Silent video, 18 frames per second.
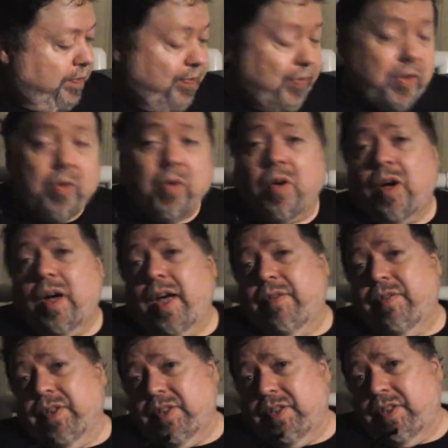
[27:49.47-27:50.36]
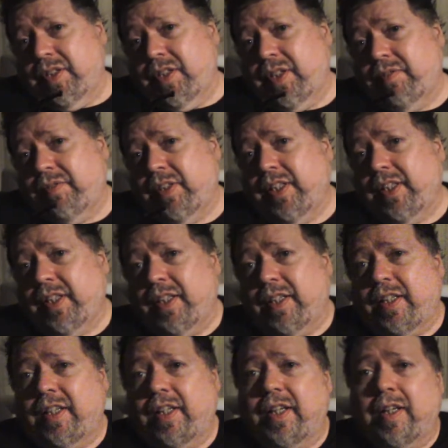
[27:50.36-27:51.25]
You all have a good evening,
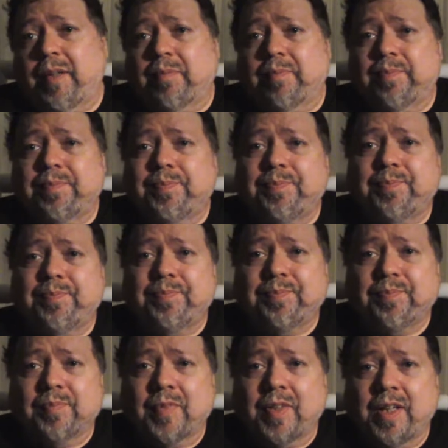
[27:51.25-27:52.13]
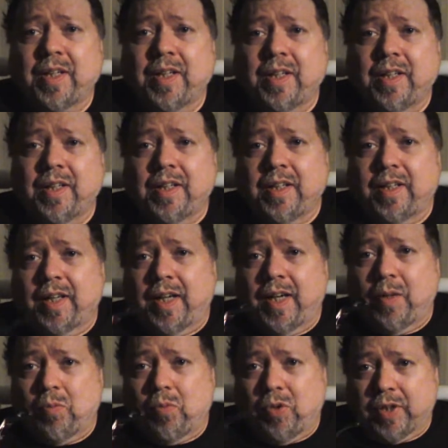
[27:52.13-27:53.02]
and
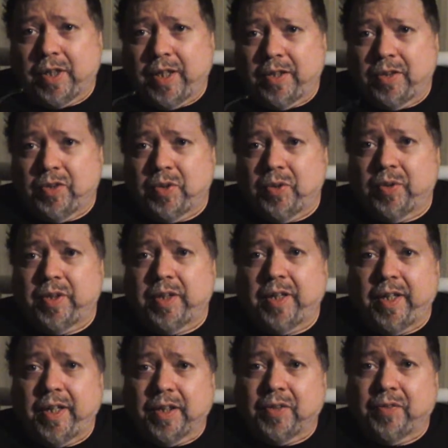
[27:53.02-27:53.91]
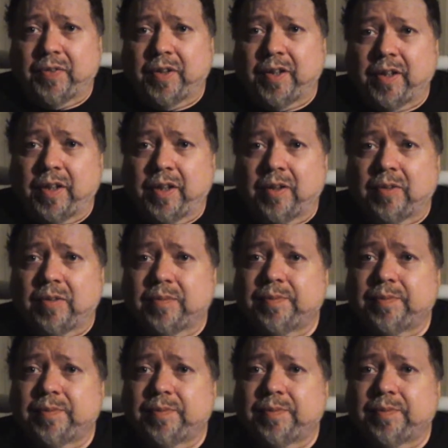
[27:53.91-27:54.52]
I will catch you in the next video.